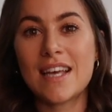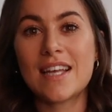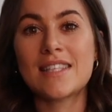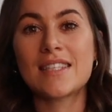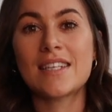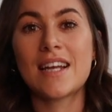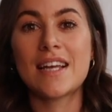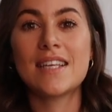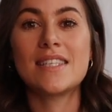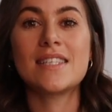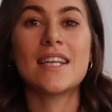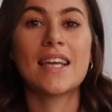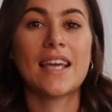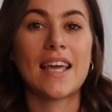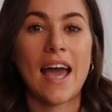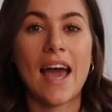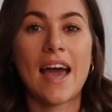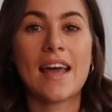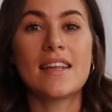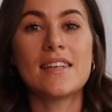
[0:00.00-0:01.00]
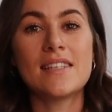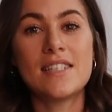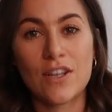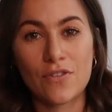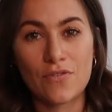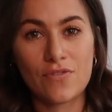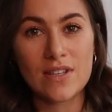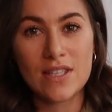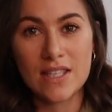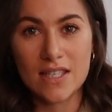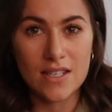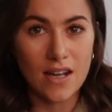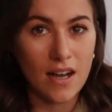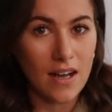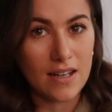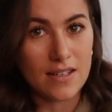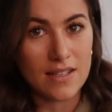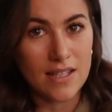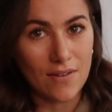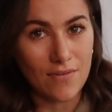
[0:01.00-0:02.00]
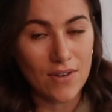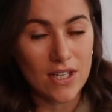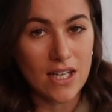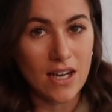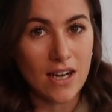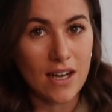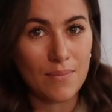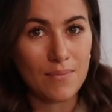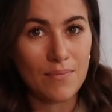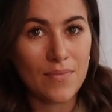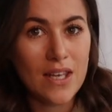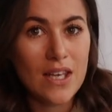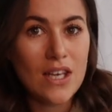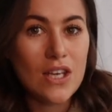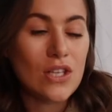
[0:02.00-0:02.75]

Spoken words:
it's nice to get different styles every time.